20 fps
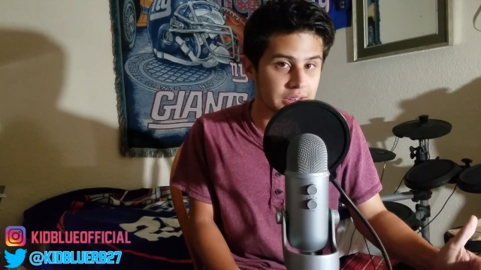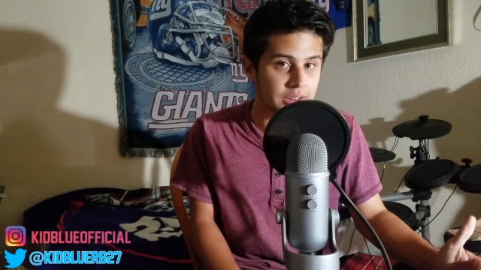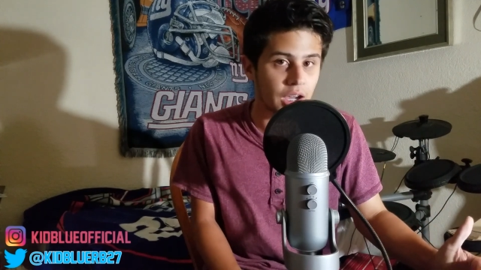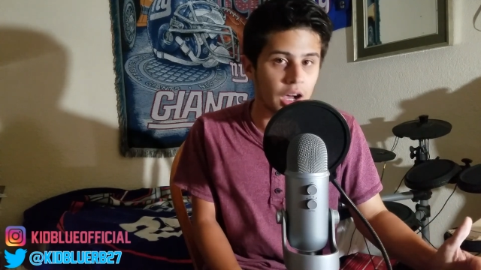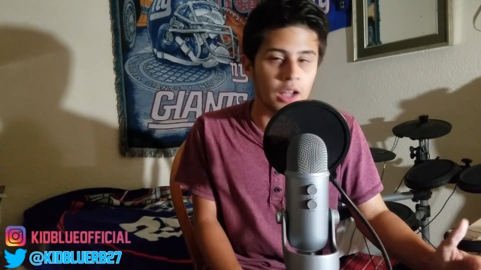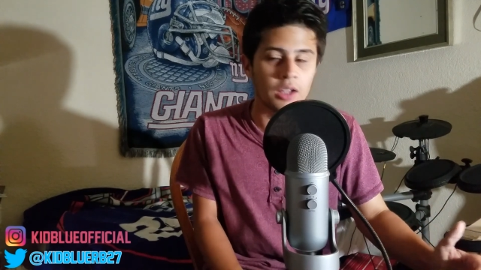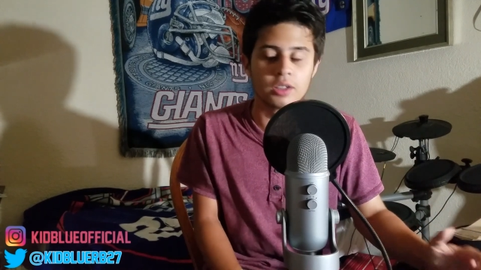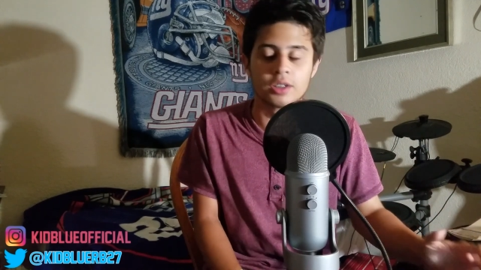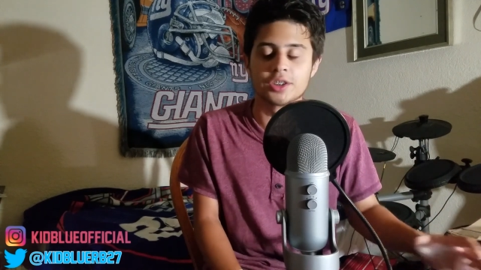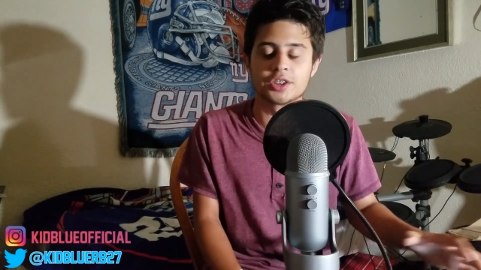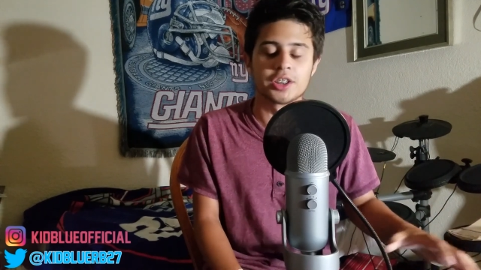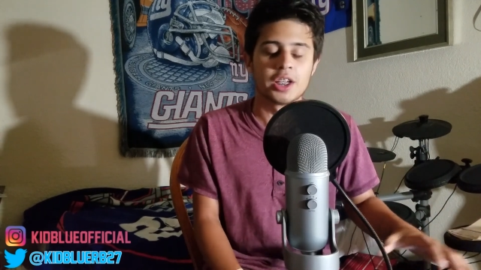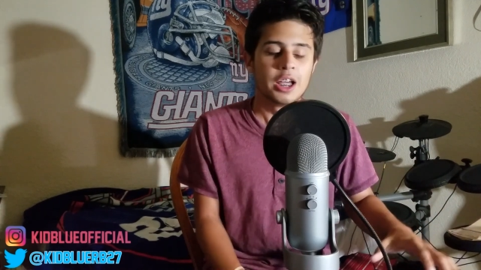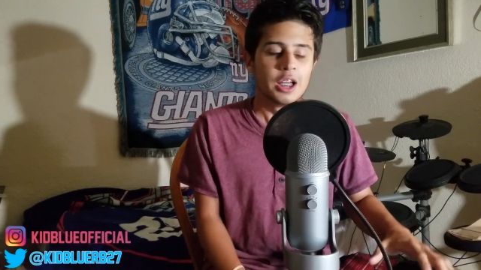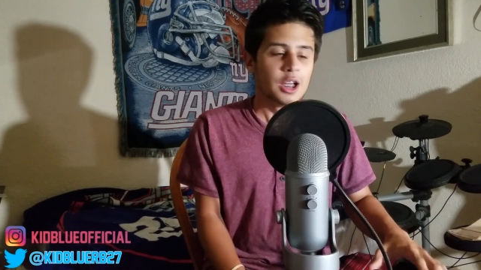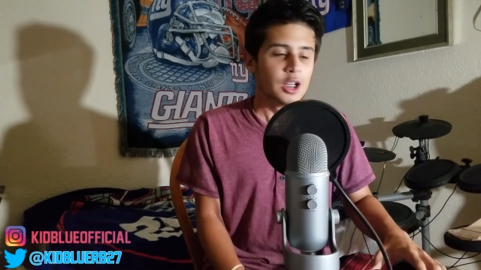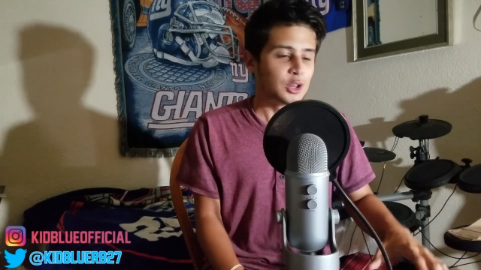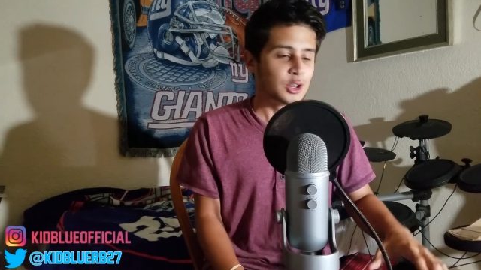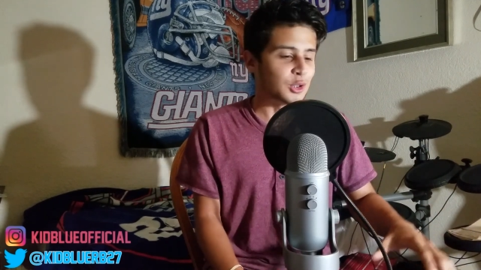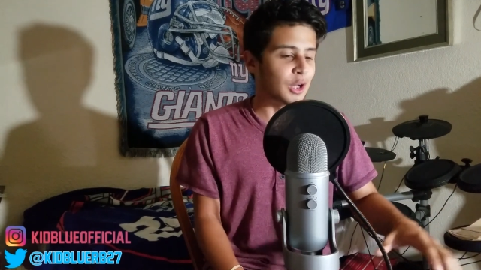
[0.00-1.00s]

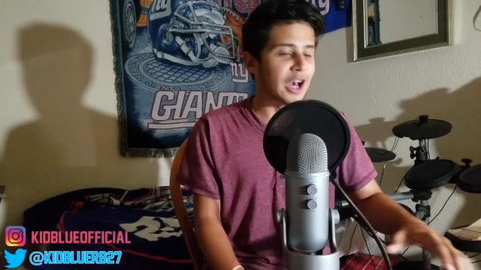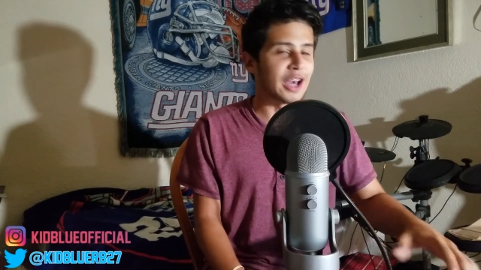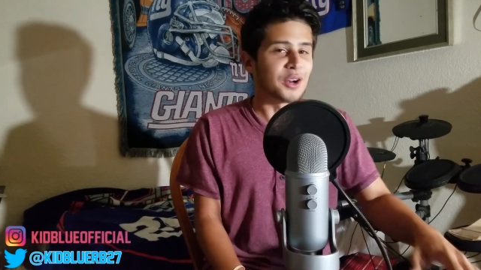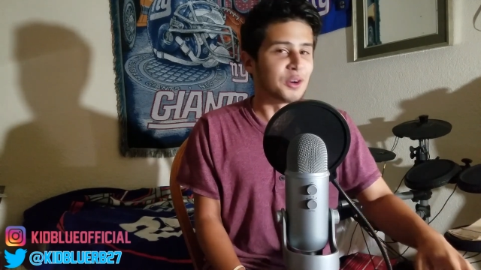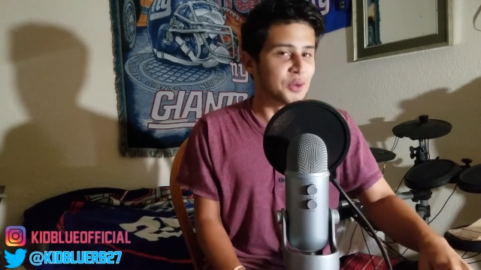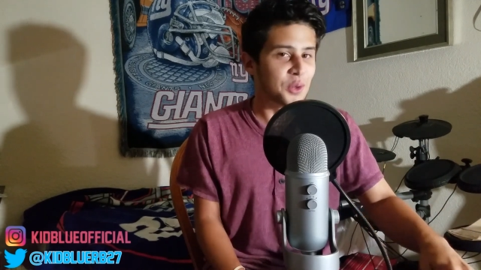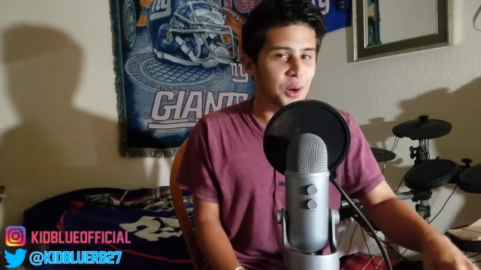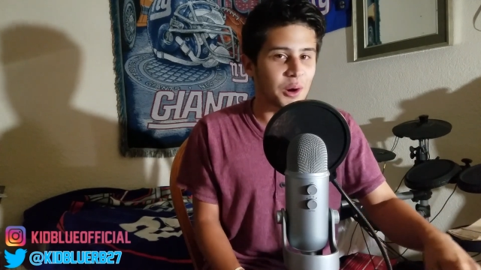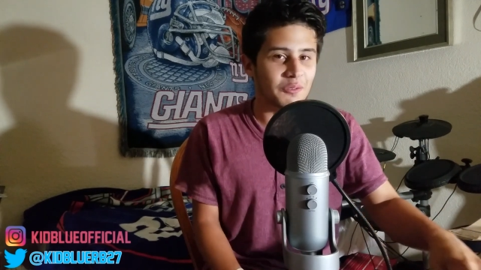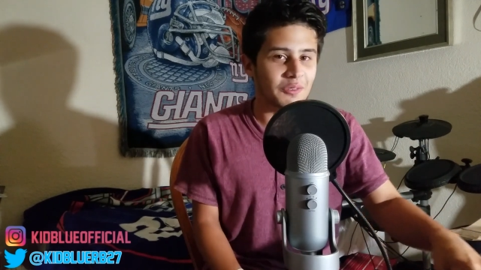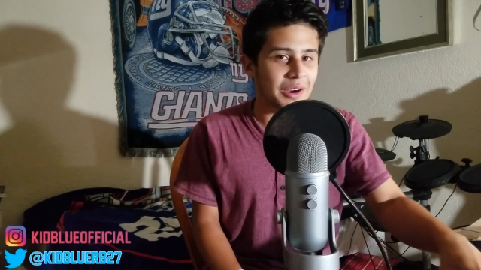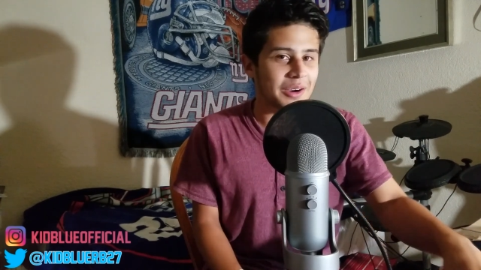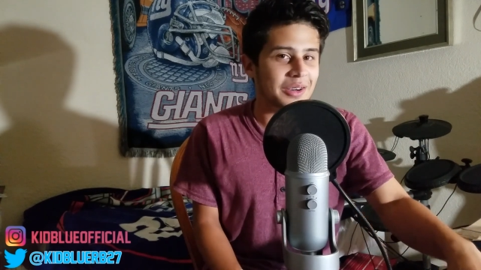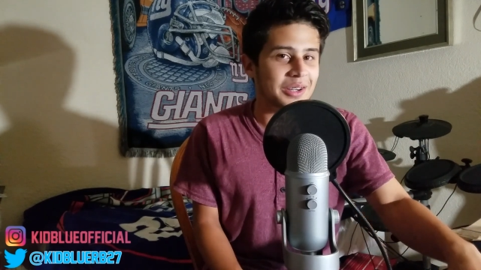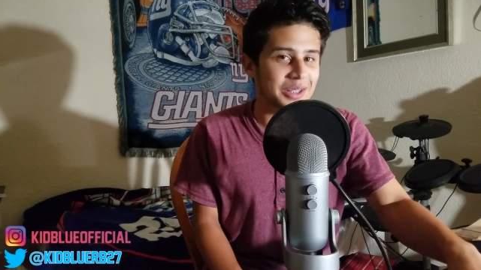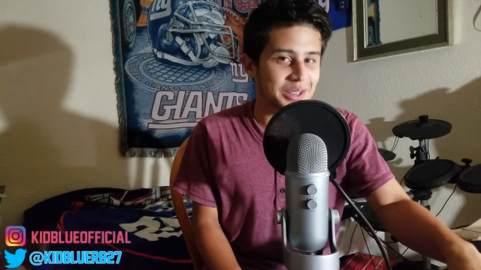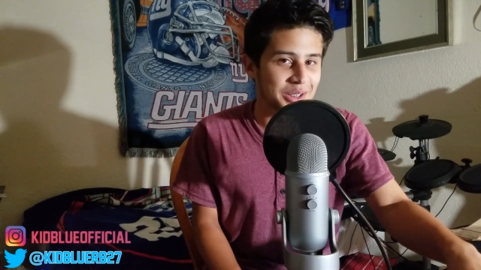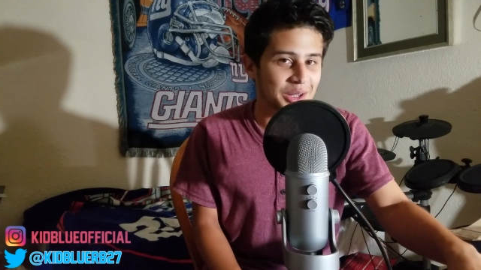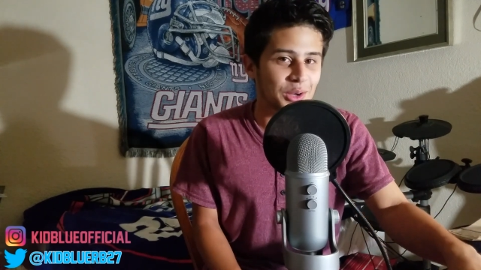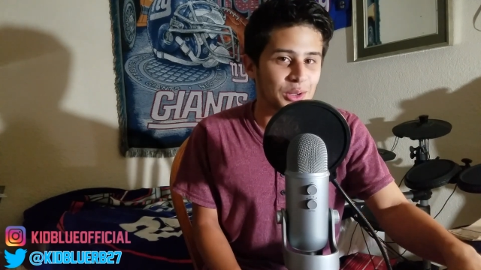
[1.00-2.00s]
So I don't know if I'm going
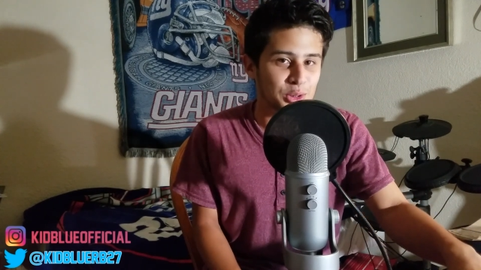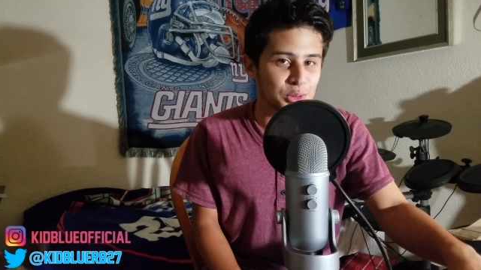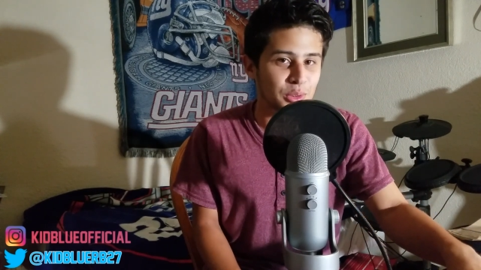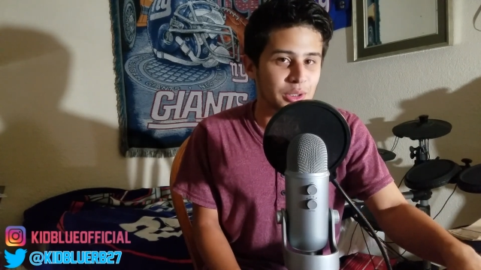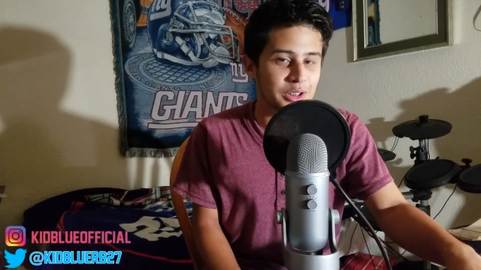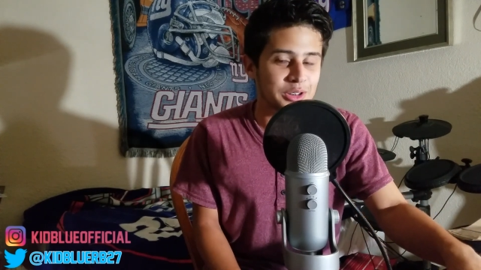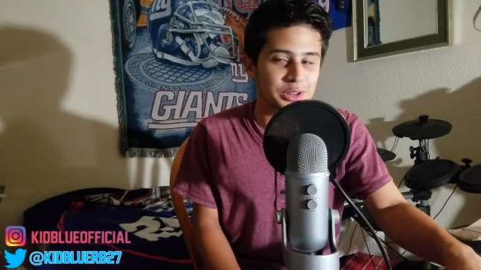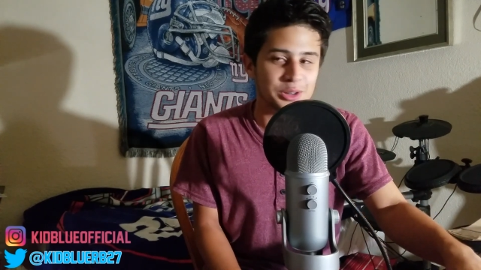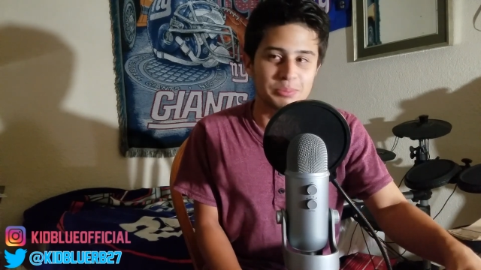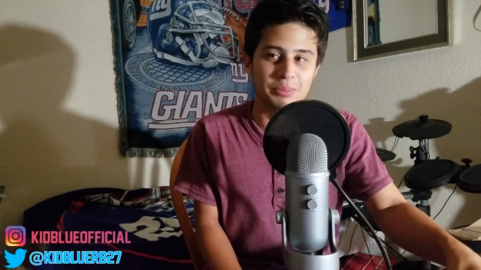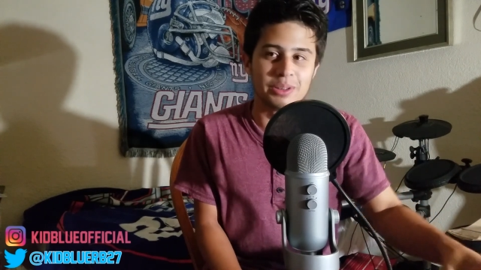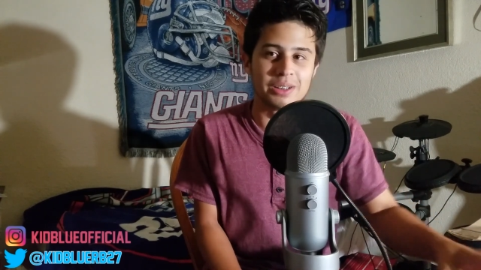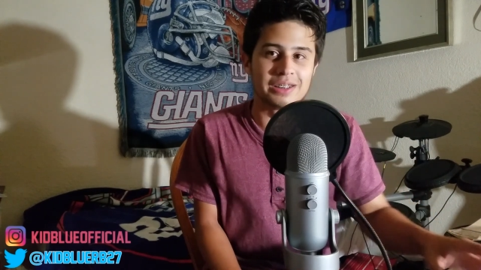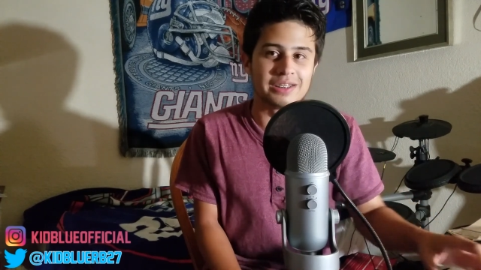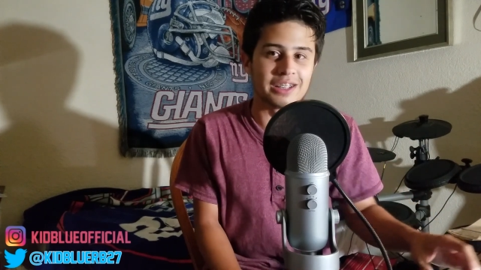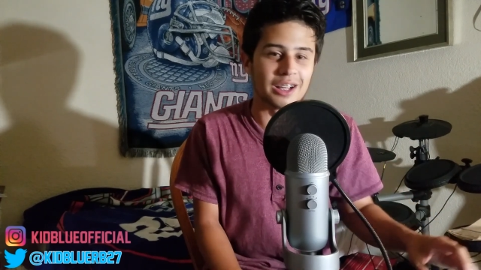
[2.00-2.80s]
to go $22 million.